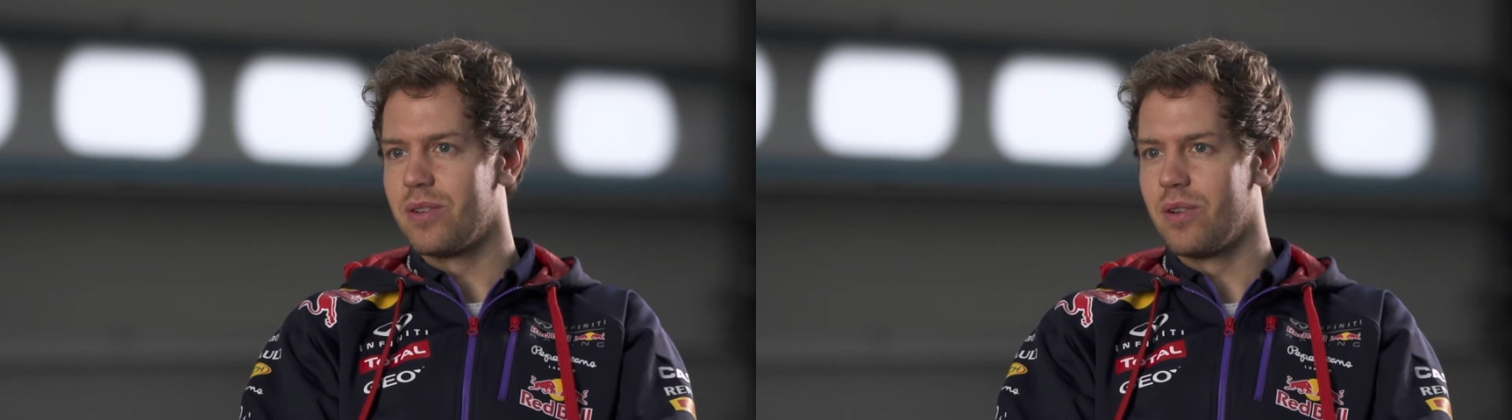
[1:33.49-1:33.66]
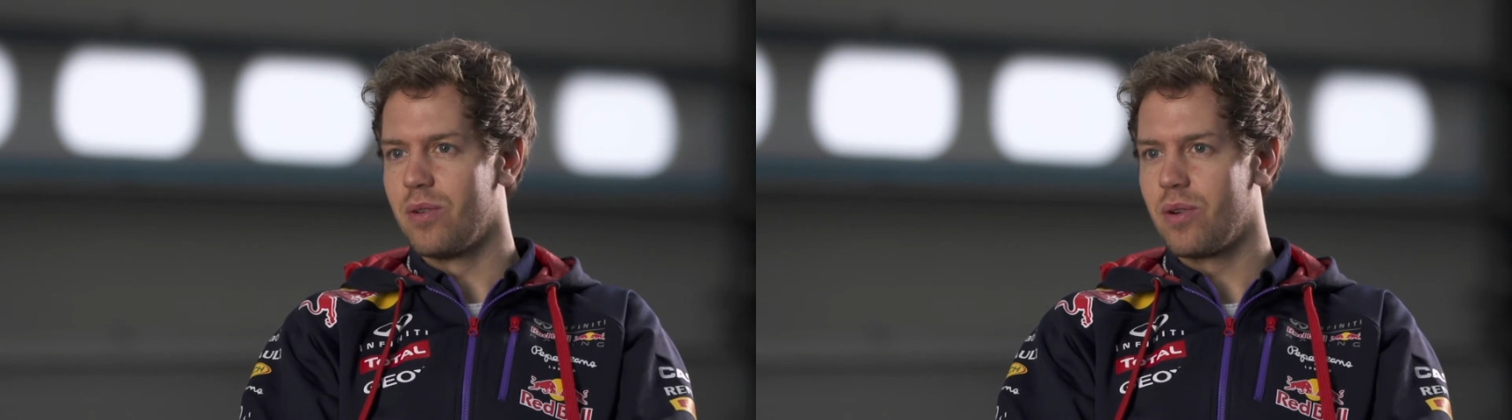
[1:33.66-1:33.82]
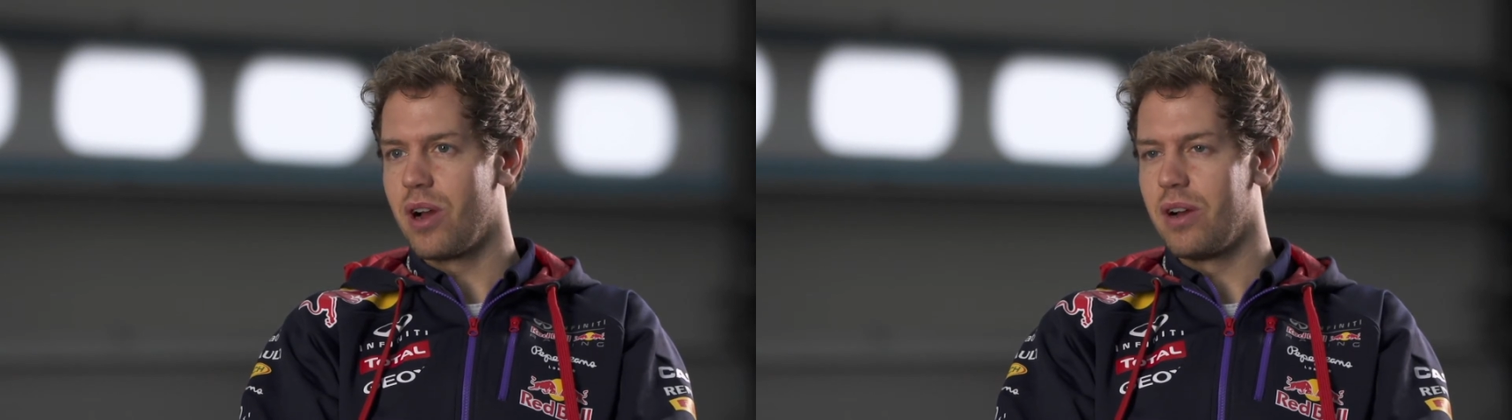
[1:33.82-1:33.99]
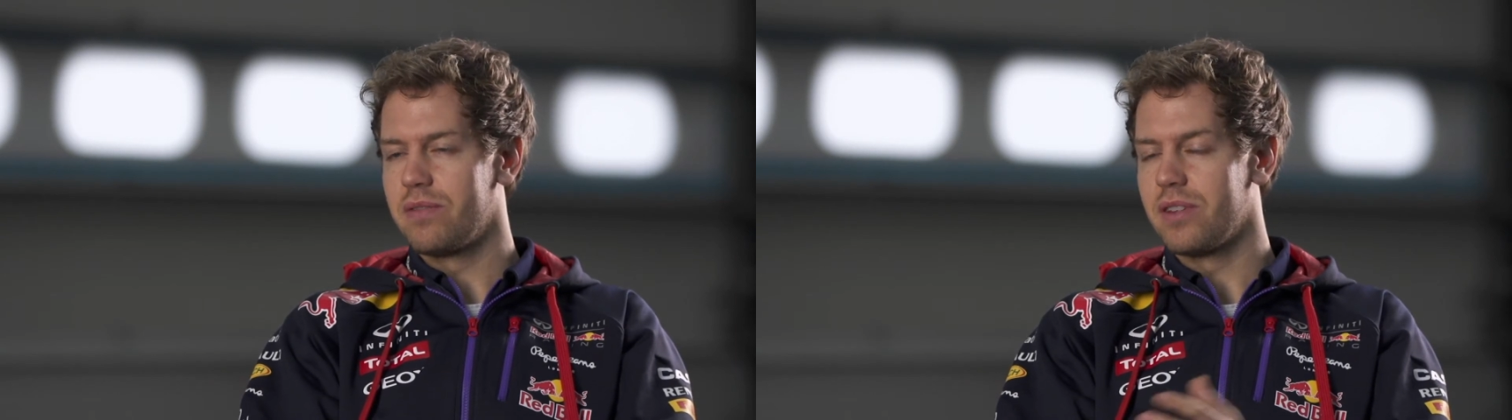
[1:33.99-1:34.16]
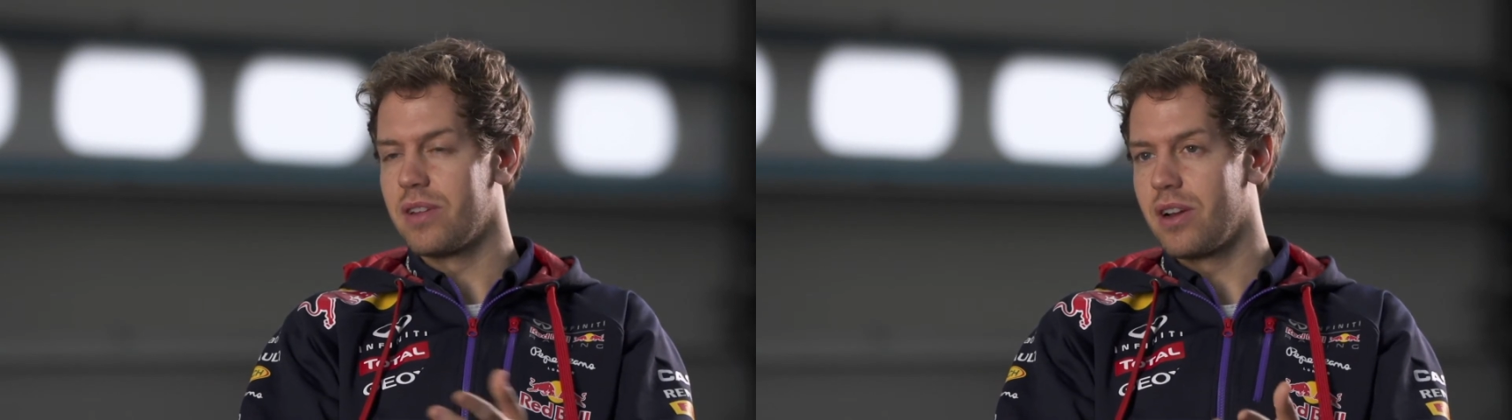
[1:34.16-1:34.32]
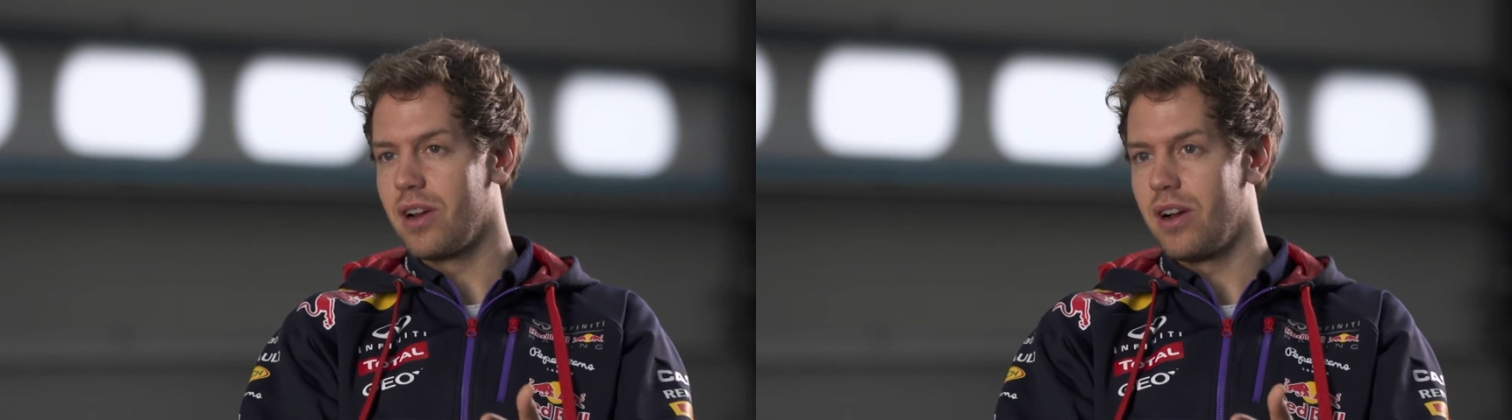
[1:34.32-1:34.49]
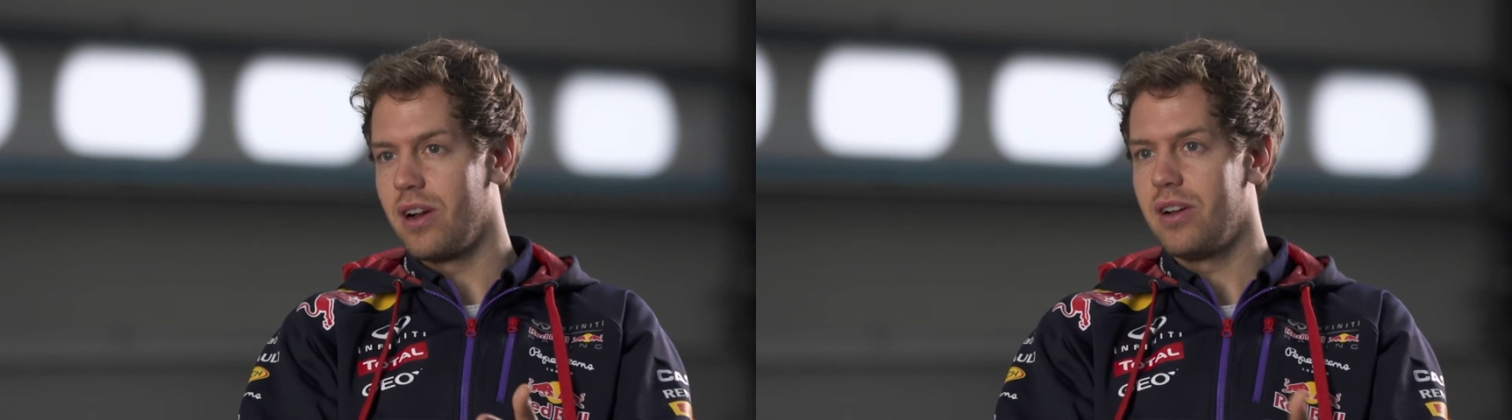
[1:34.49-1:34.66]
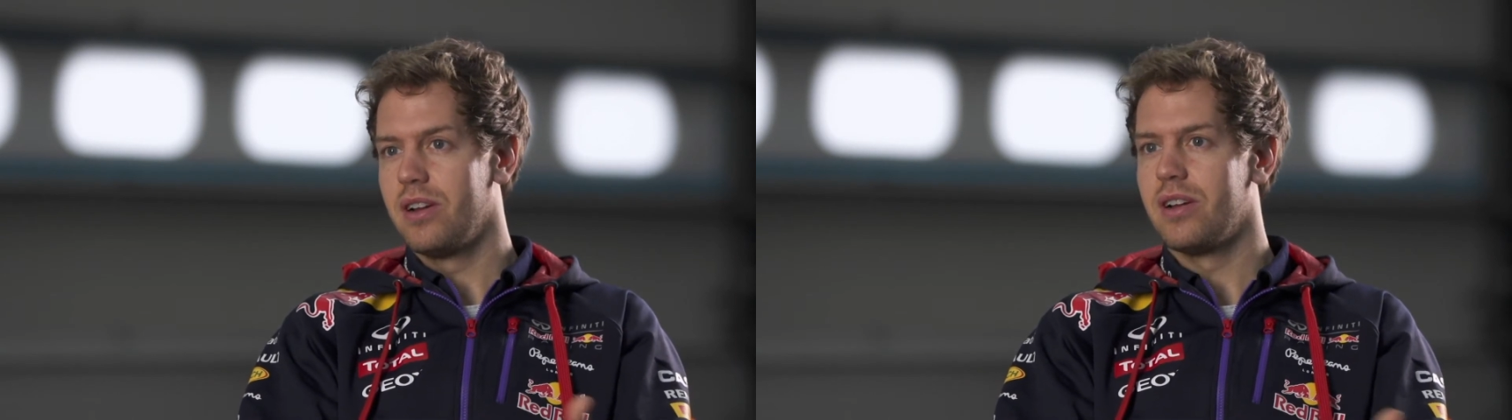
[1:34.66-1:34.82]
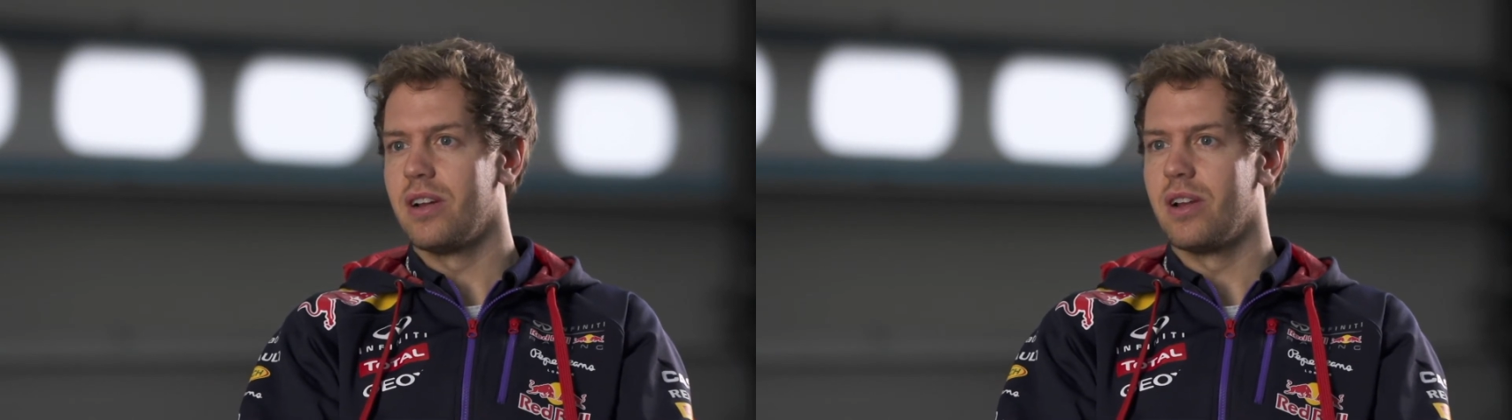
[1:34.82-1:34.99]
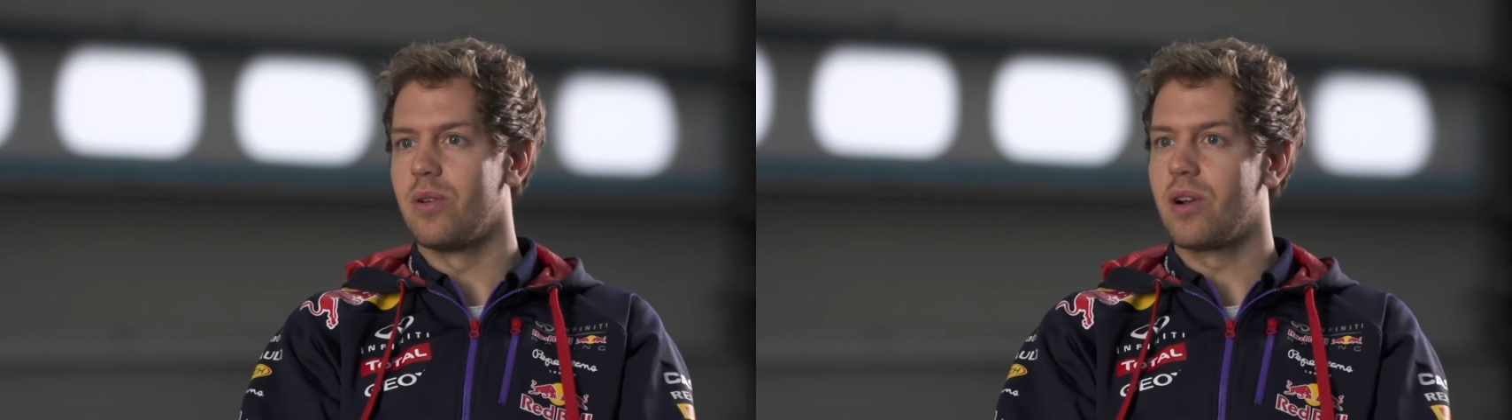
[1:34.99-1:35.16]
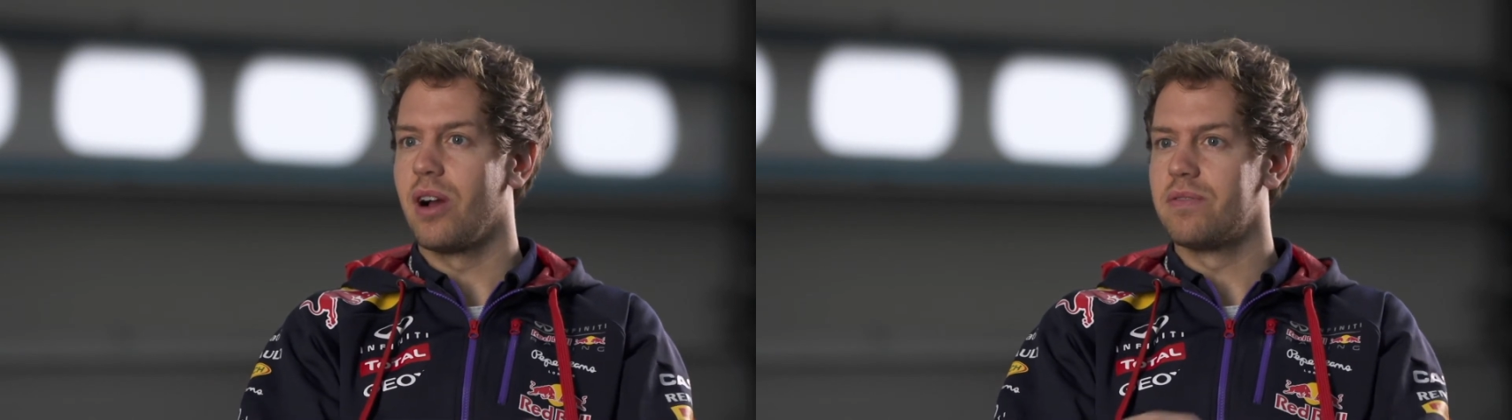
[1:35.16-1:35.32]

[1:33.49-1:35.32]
look after the car, look